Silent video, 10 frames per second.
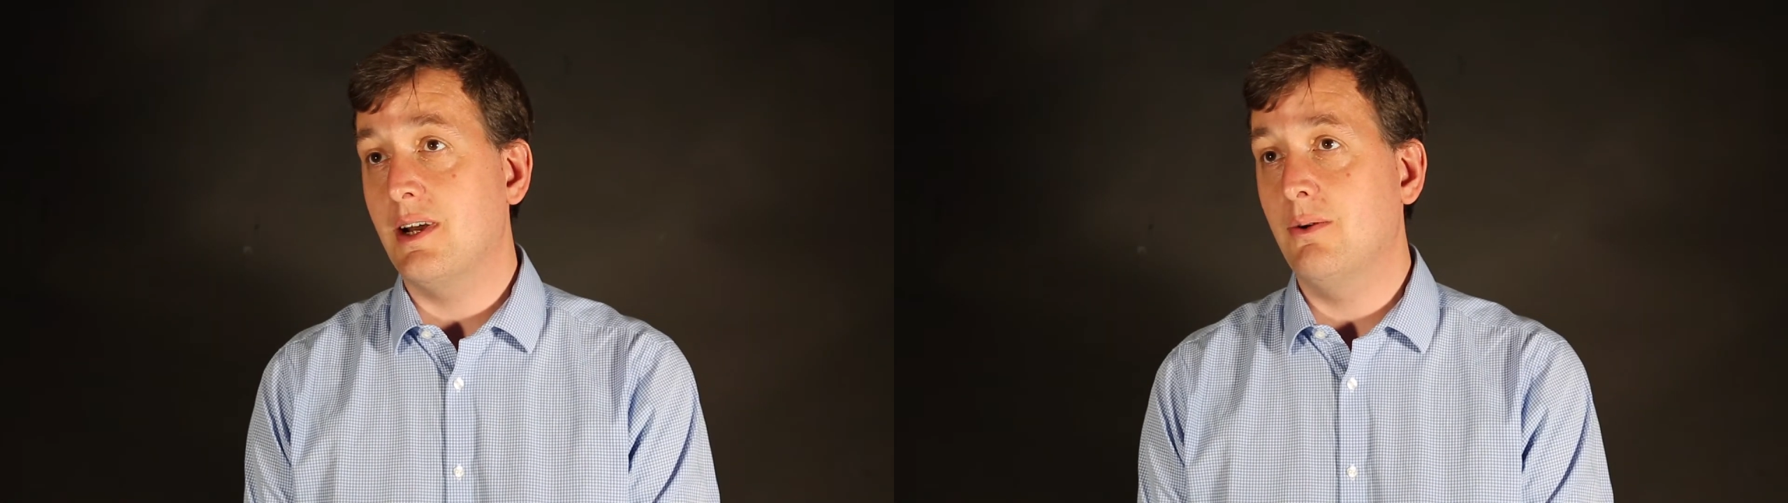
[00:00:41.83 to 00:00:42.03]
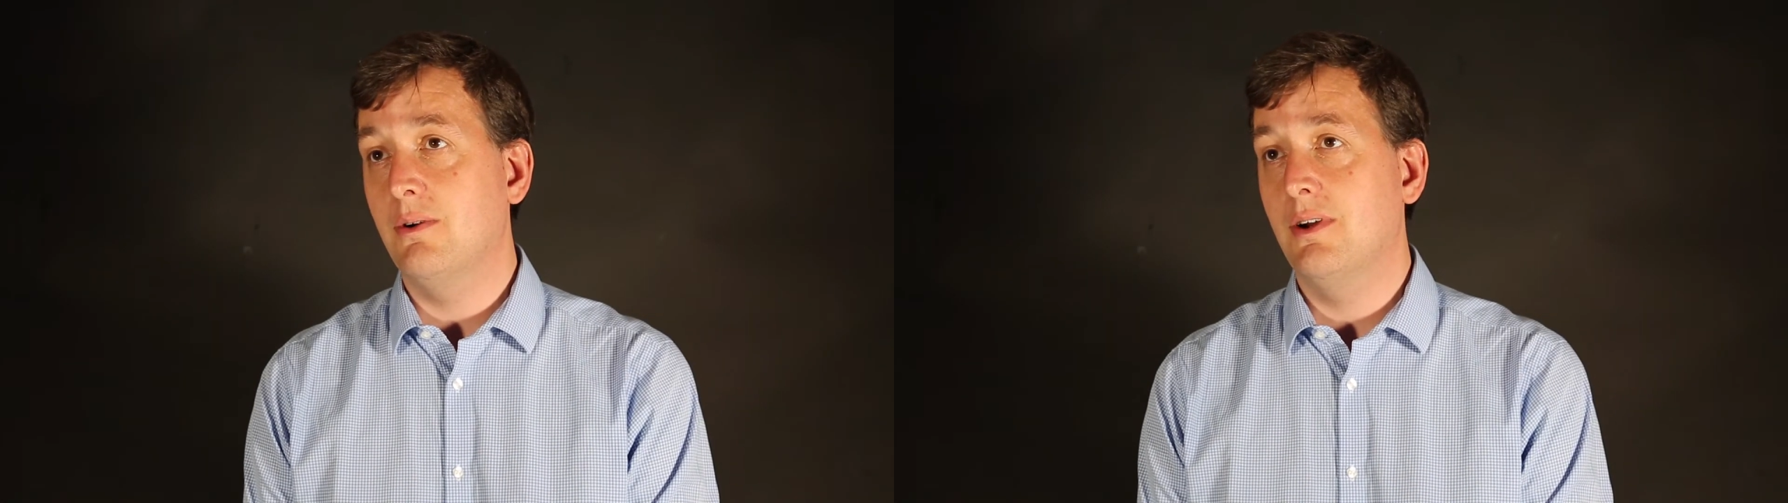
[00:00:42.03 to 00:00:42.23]

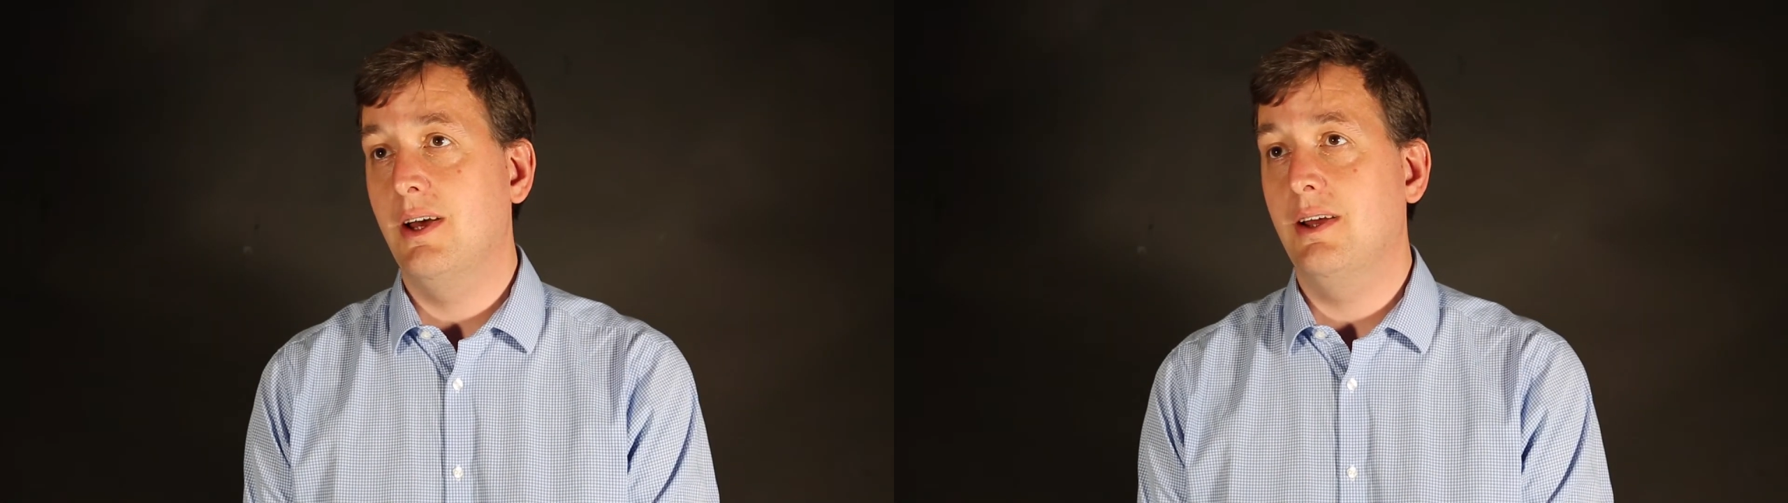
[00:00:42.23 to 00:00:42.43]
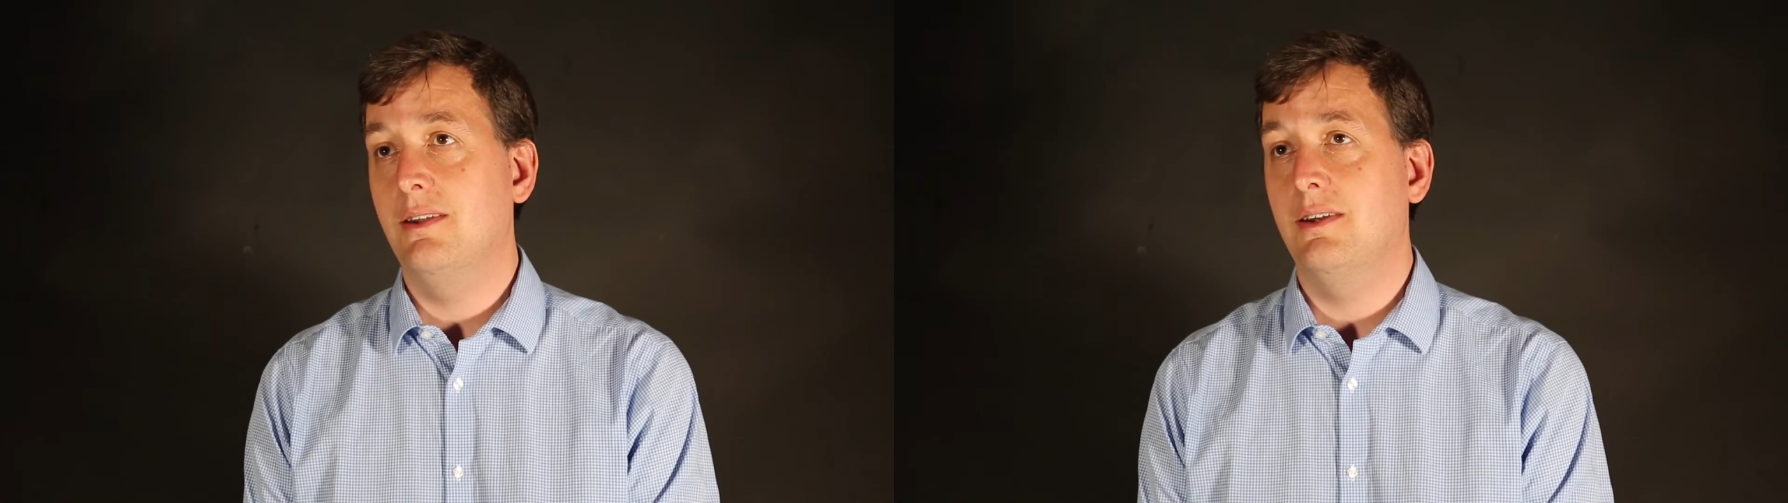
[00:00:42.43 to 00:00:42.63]
now,
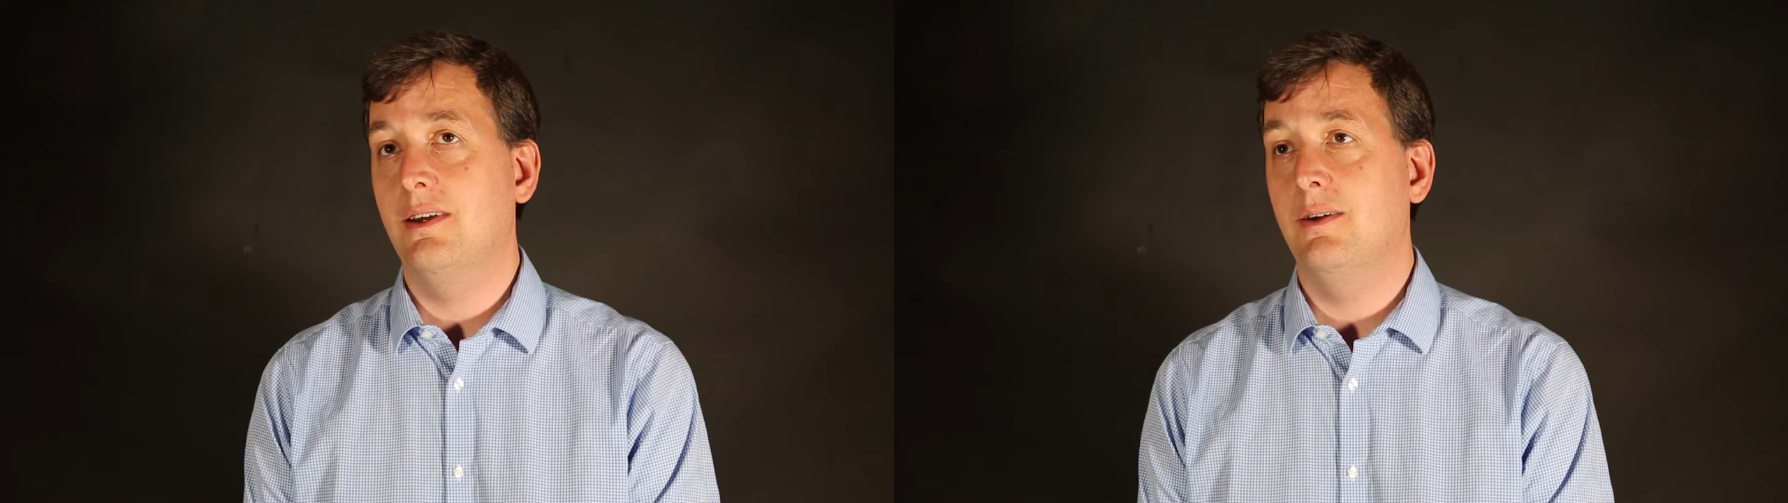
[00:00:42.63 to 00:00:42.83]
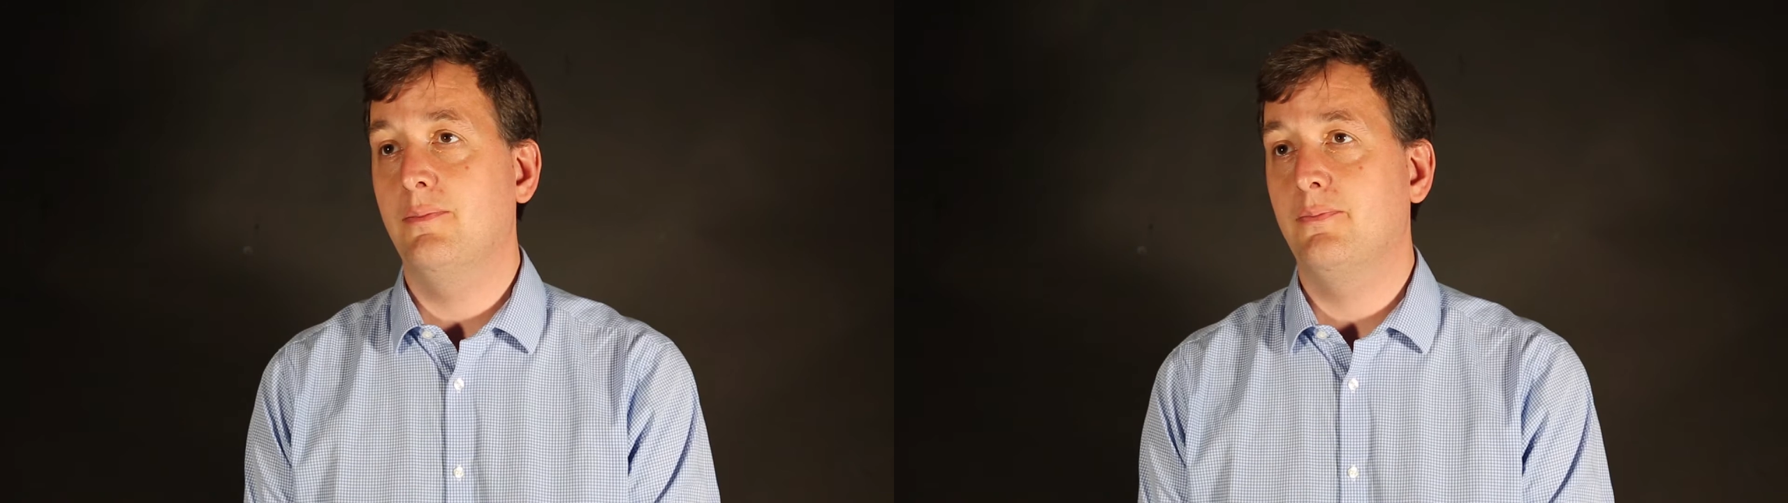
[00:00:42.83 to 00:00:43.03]

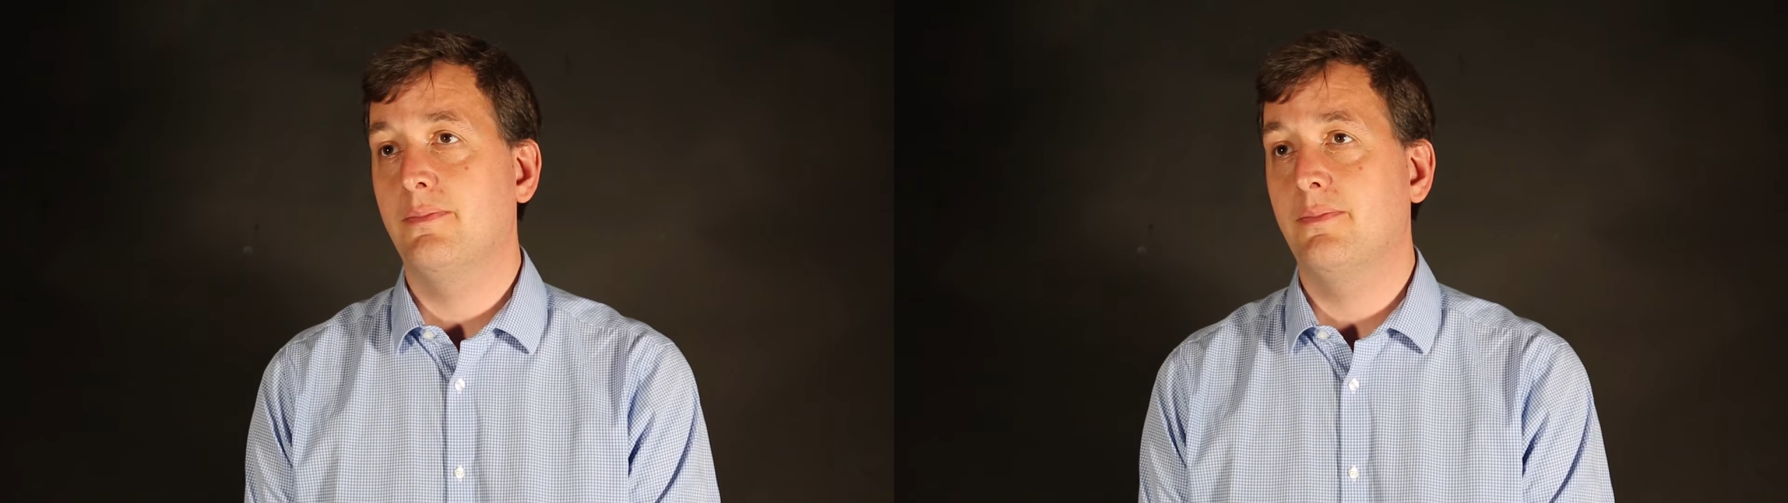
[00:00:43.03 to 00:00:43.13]
and